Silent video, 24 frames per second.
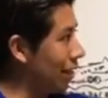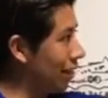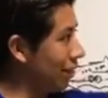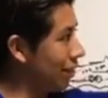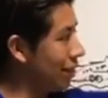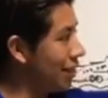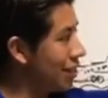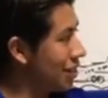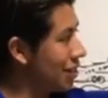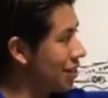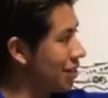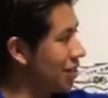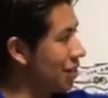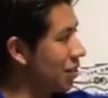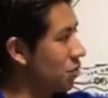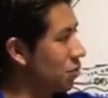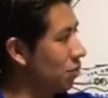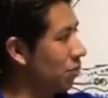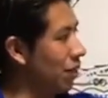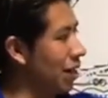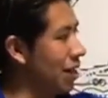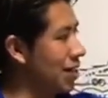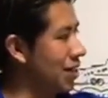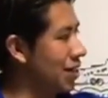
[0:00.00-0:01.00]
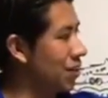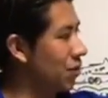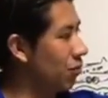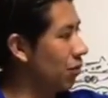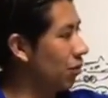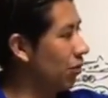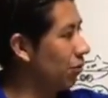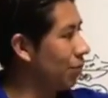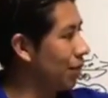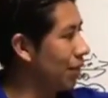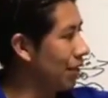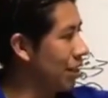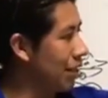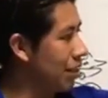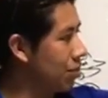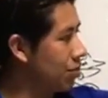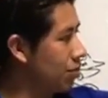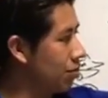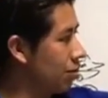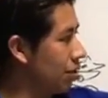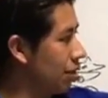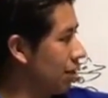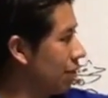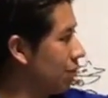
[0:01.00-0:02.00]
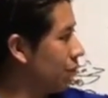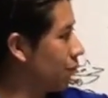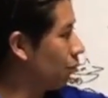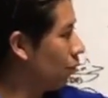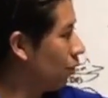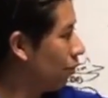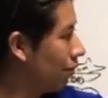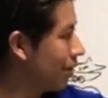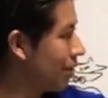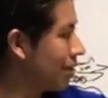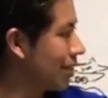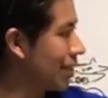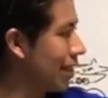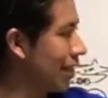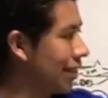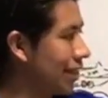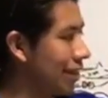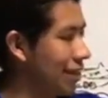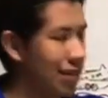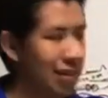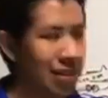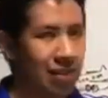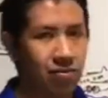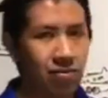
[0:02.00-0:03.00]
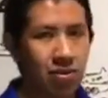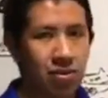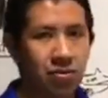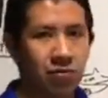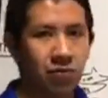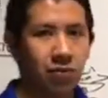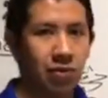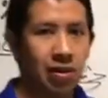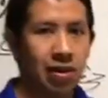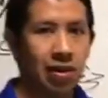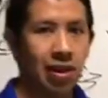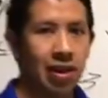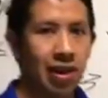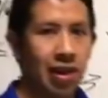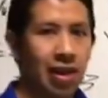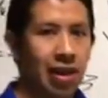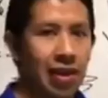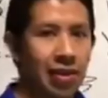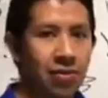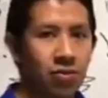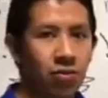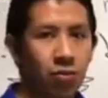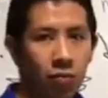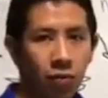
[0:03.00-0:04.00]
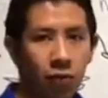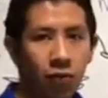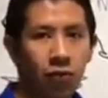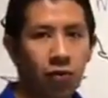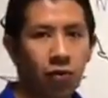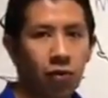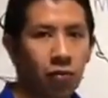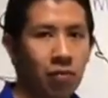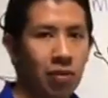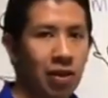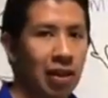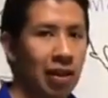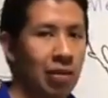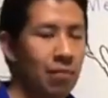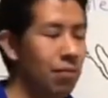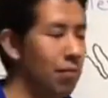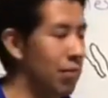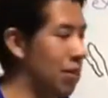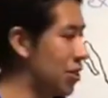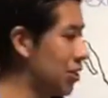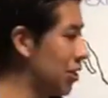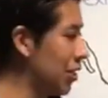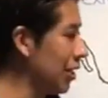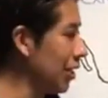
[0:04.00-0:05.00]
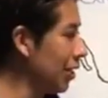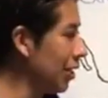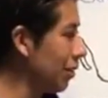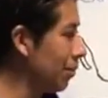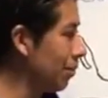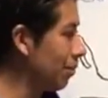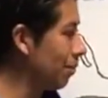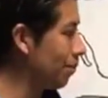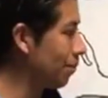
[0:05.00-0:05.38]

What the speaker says: This sheets plastic will be set in a thermoforming machine,